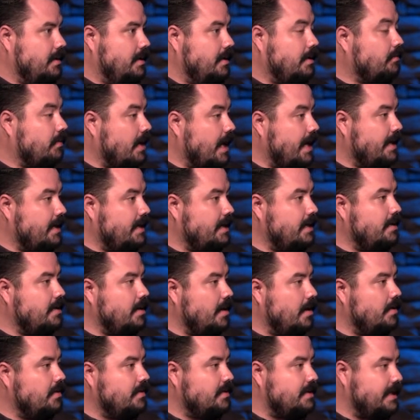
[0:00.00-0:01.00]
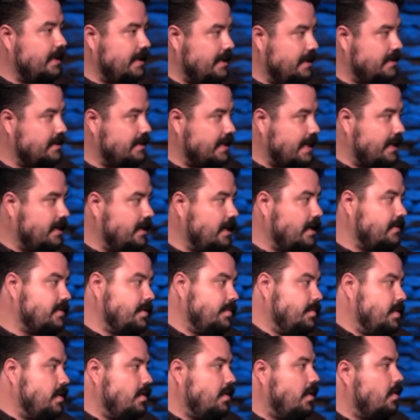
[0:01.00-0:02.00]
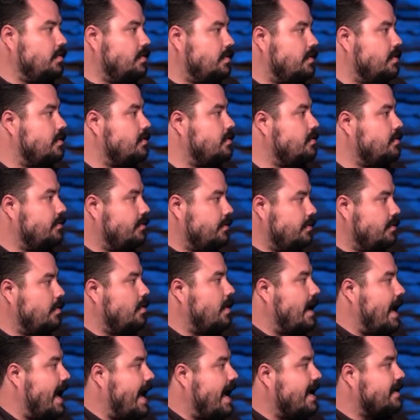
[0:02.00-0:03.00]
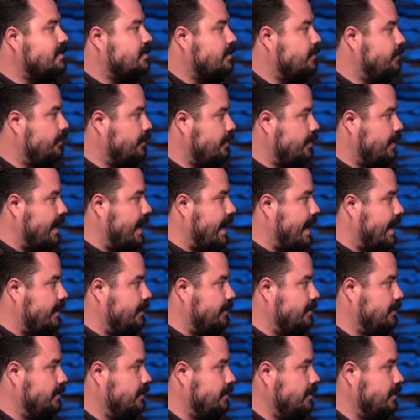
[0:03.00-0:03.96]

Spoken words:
Right? He knows that his dad loves him. You don't ask for that.